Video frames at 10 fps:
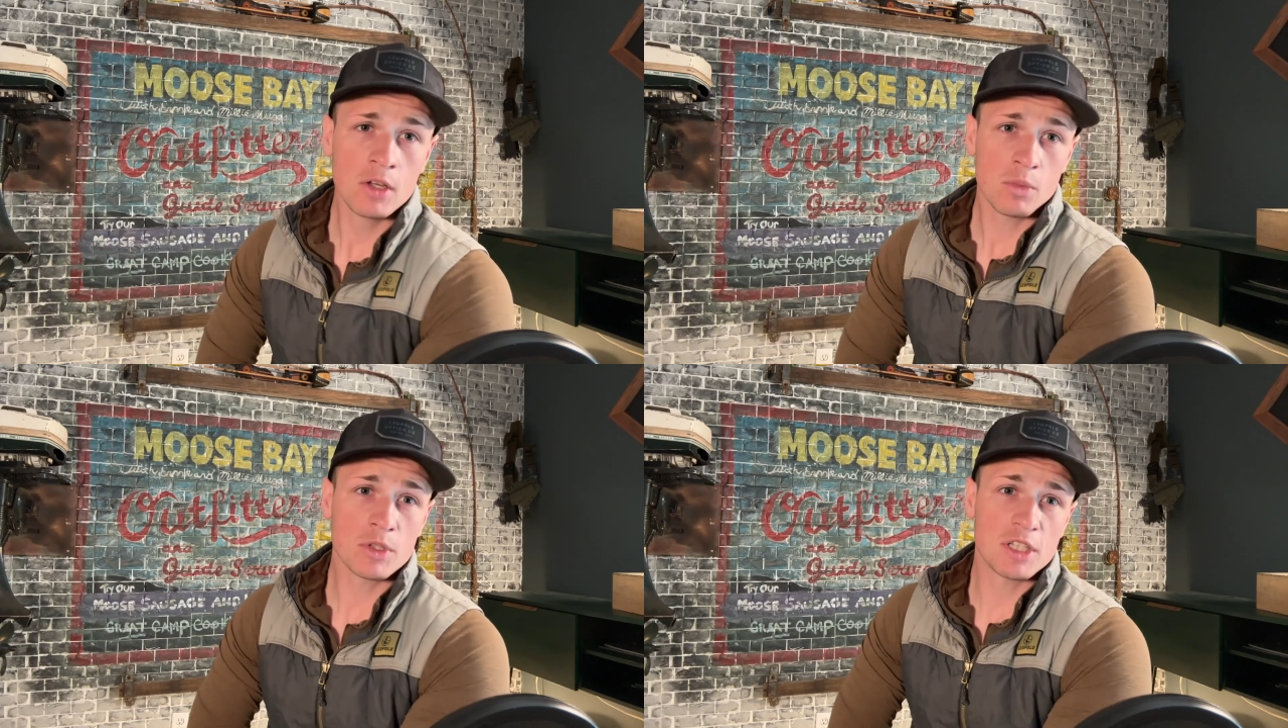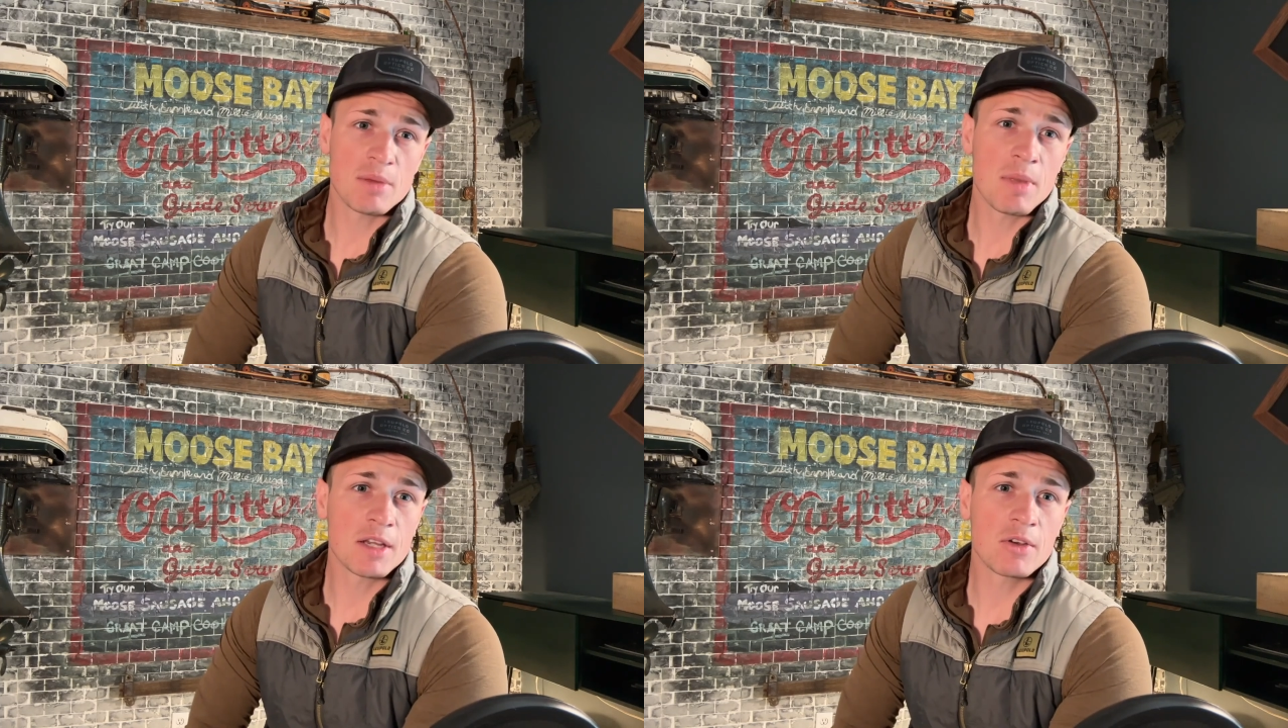which
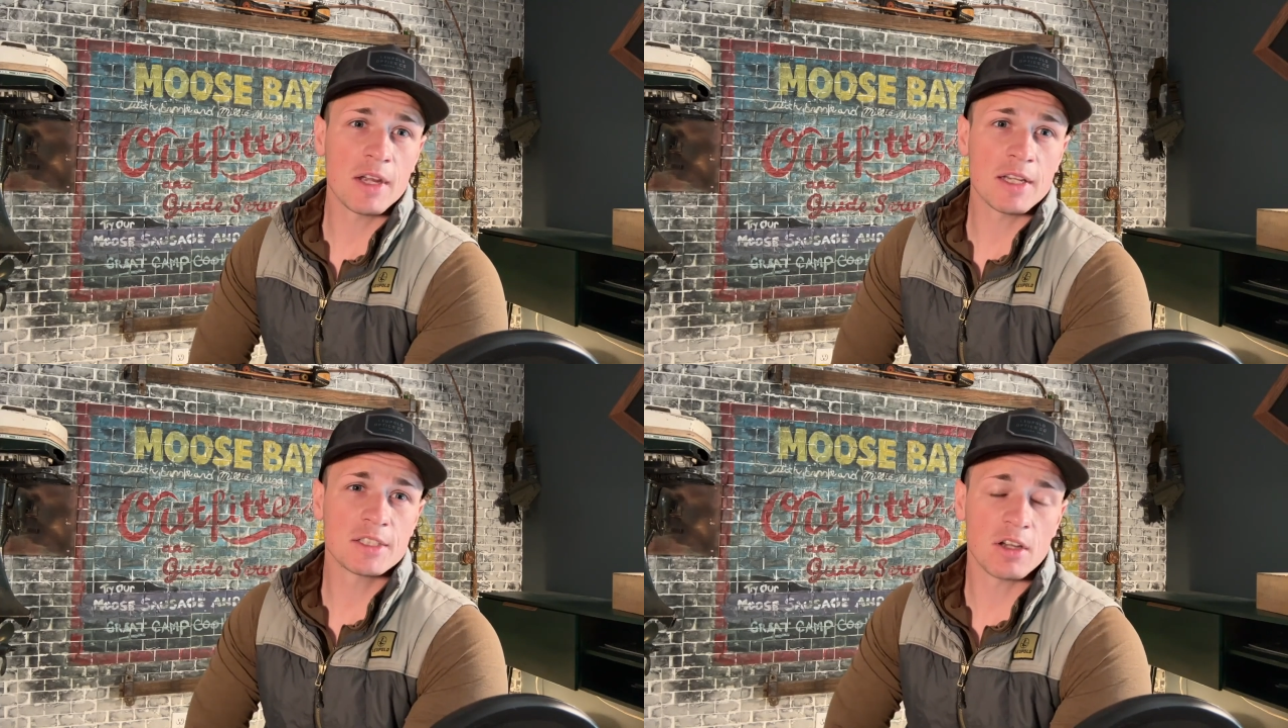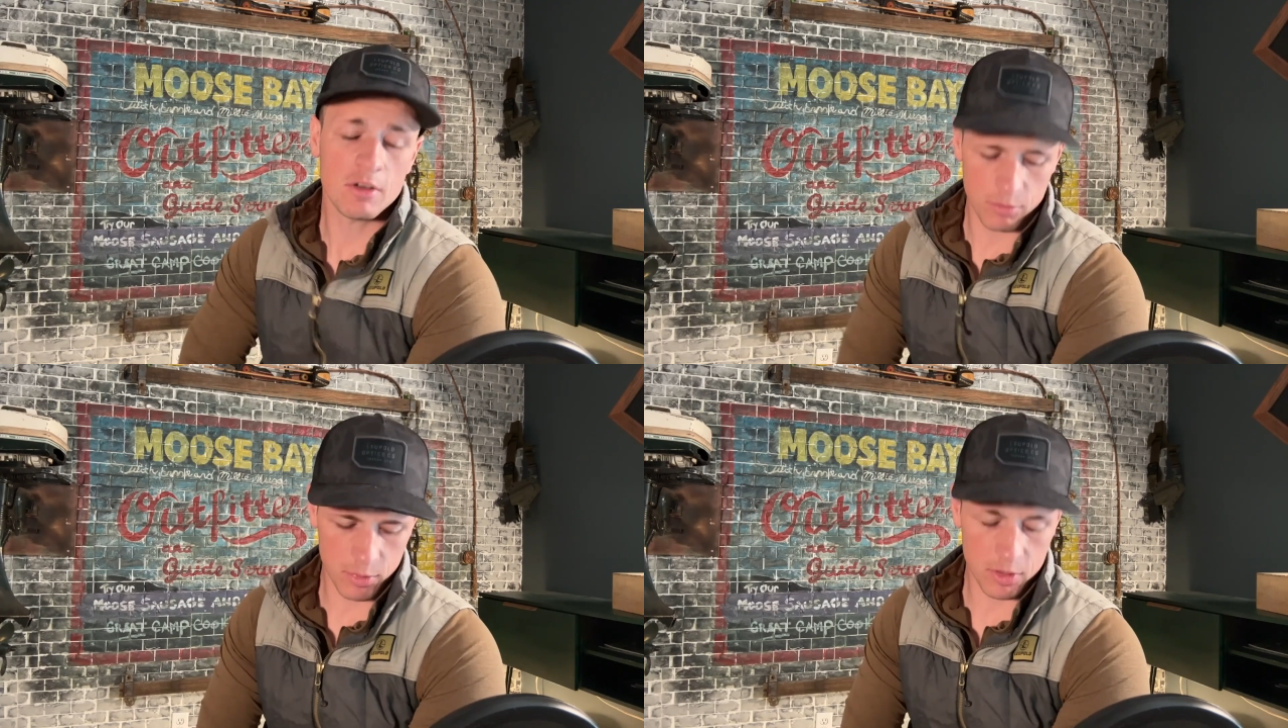they make great
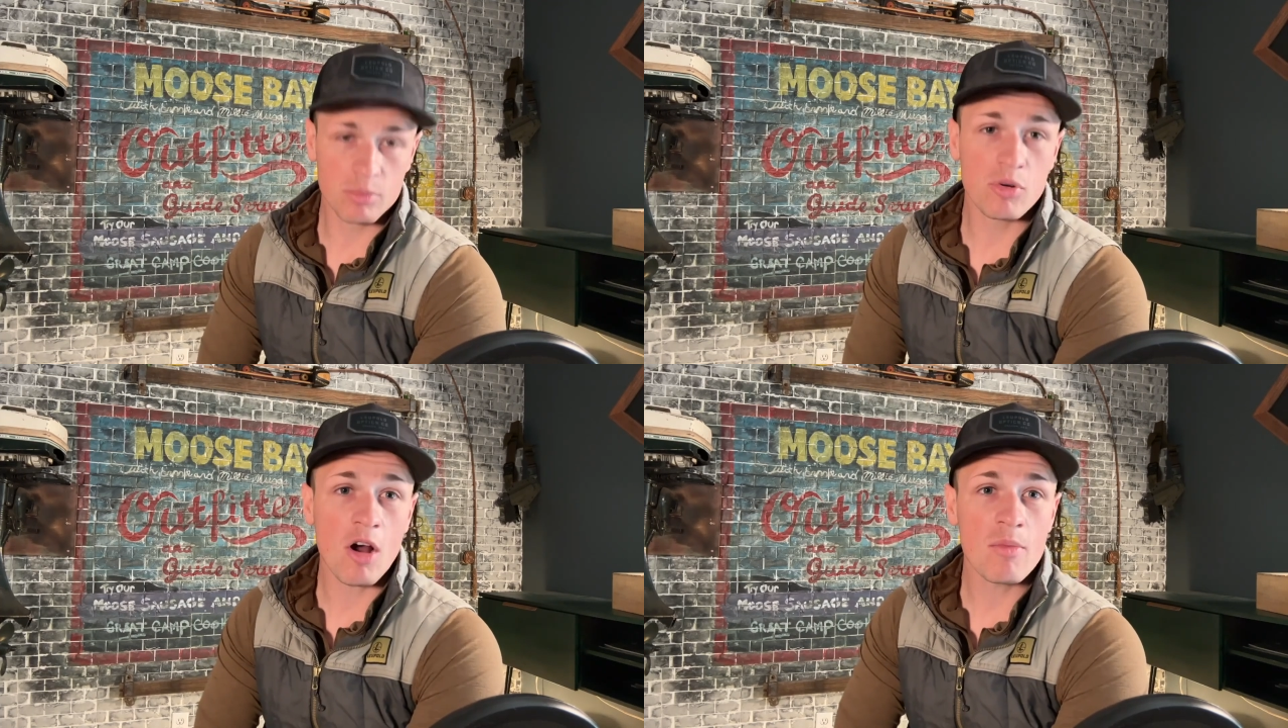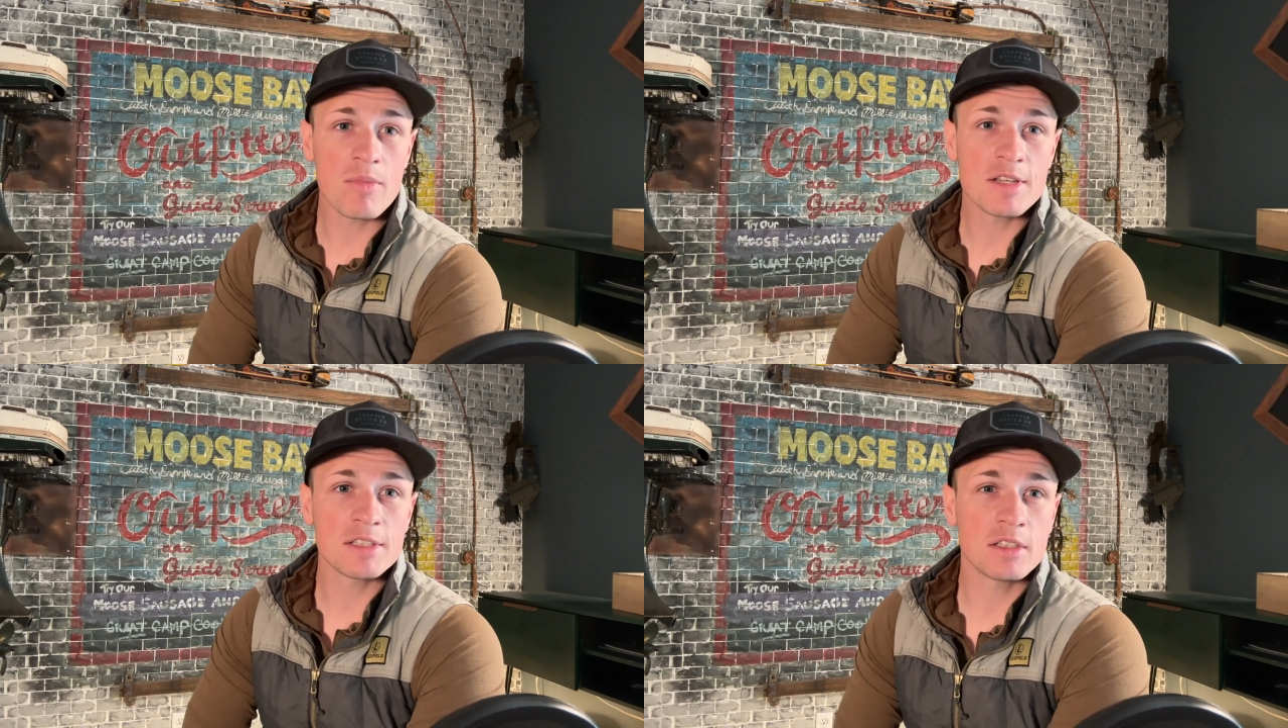stuff, but the
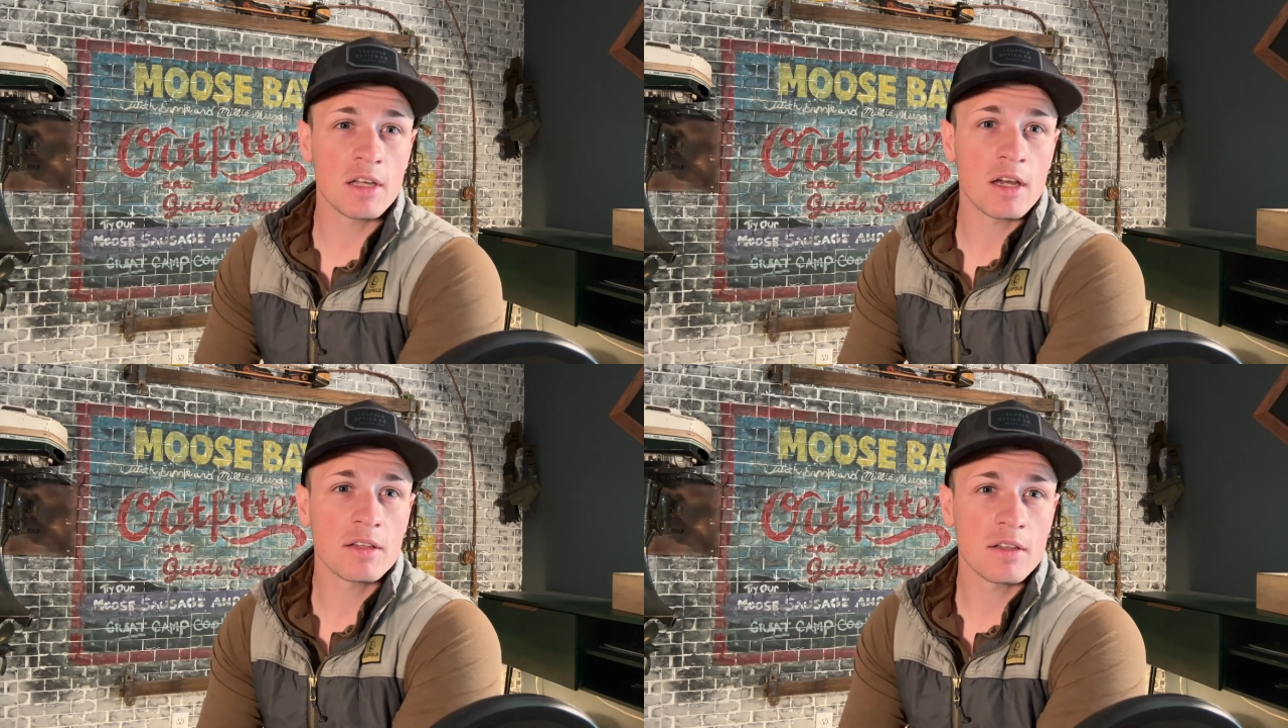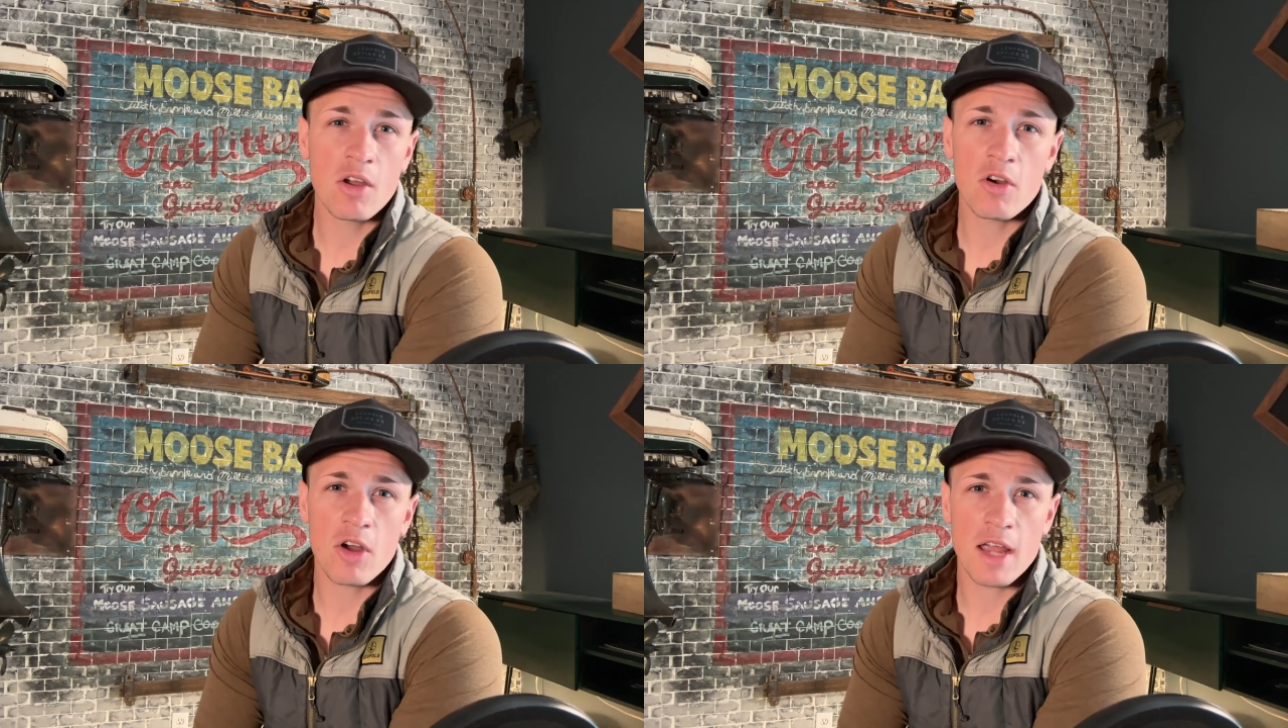problem is that
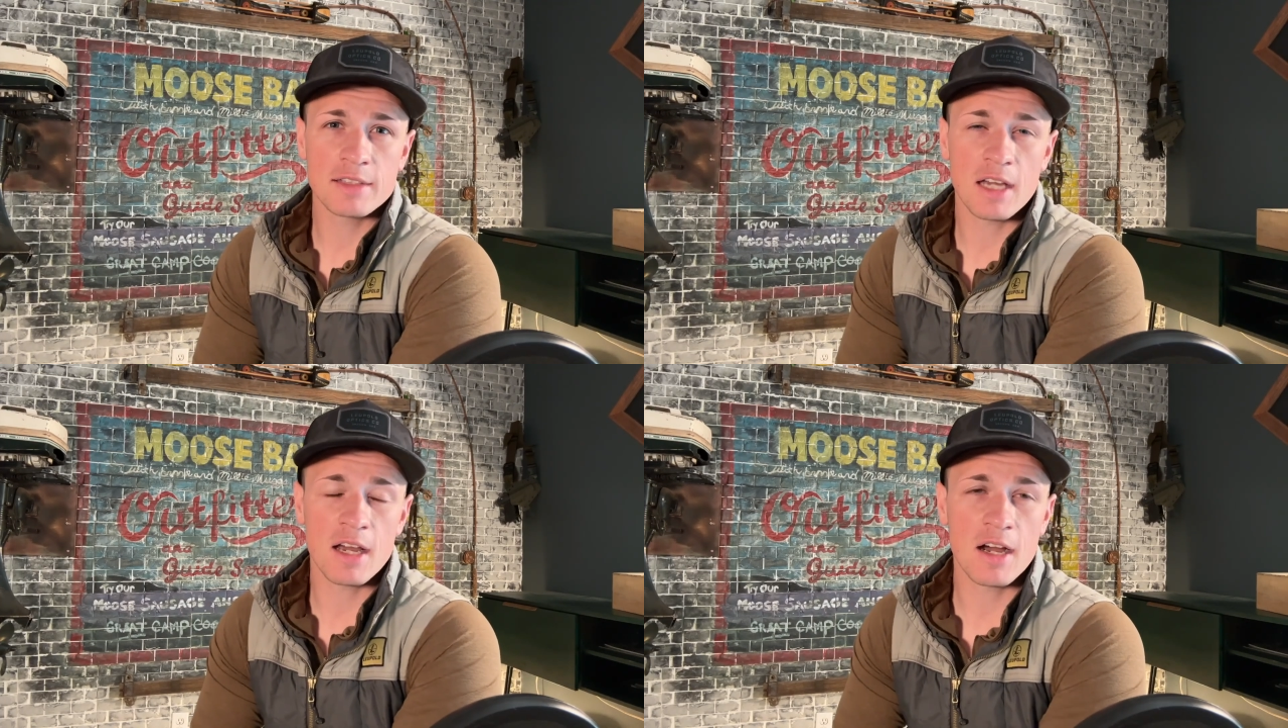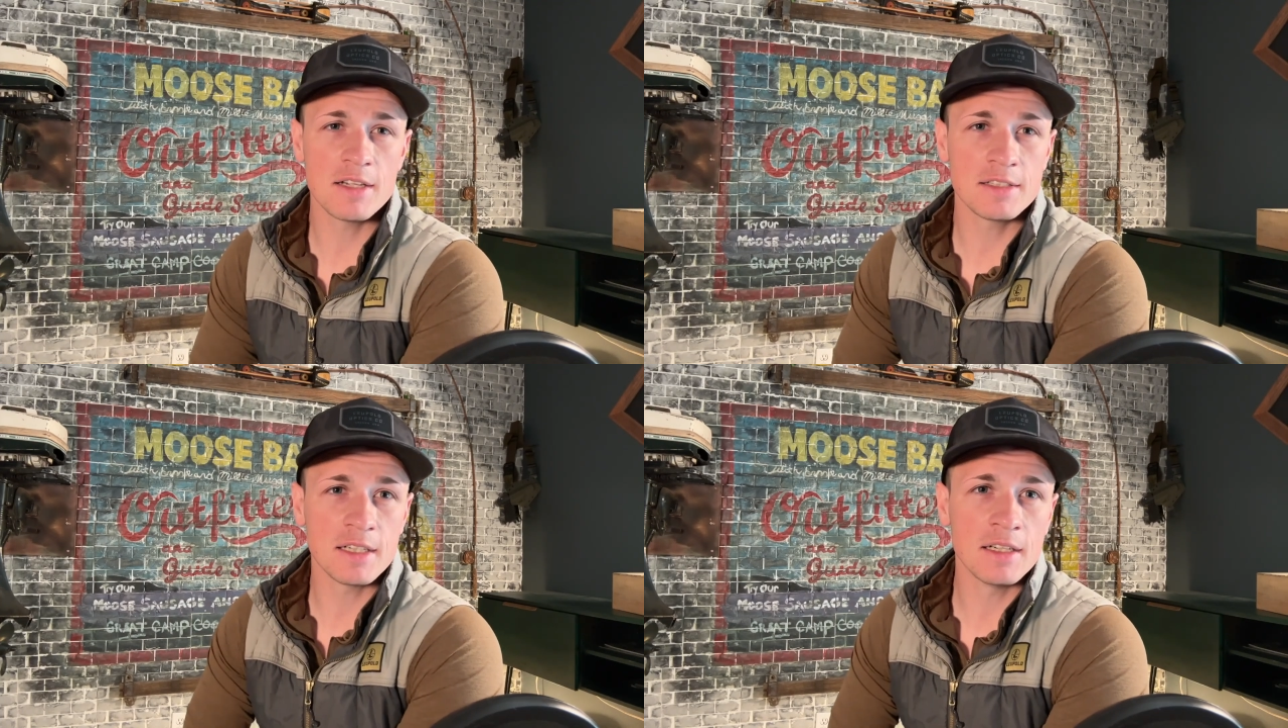they are
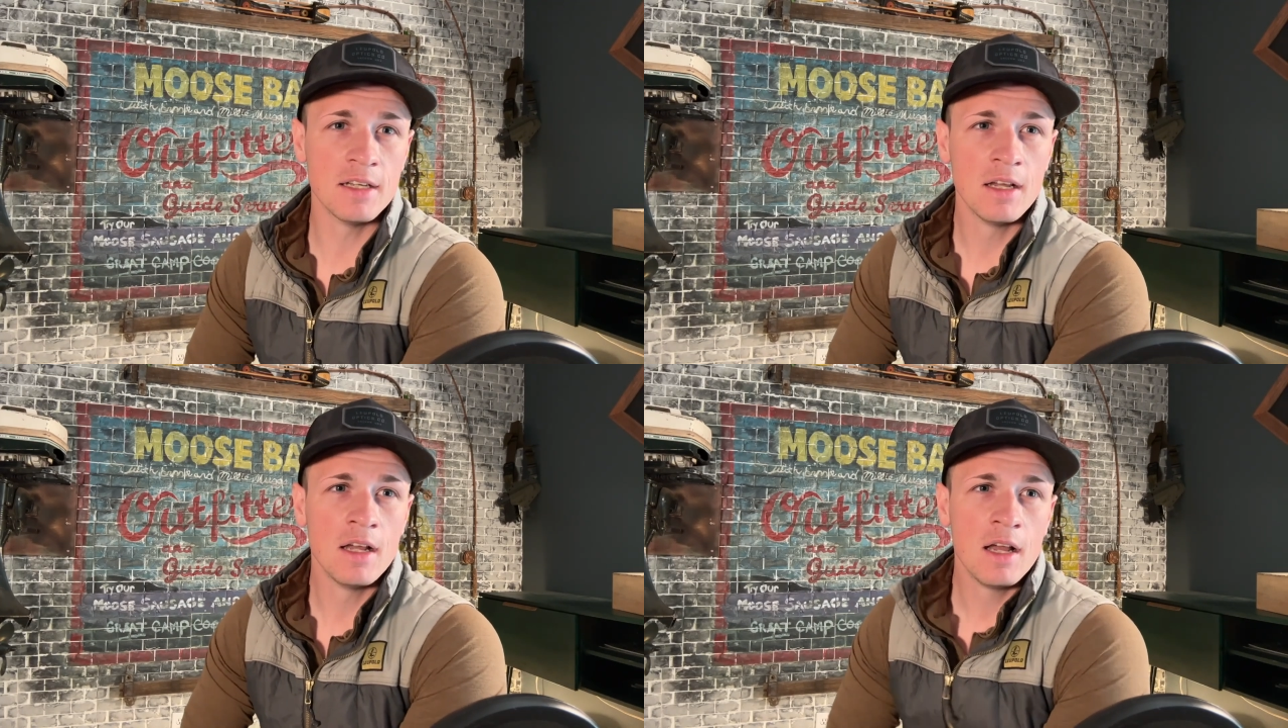anti-hunting.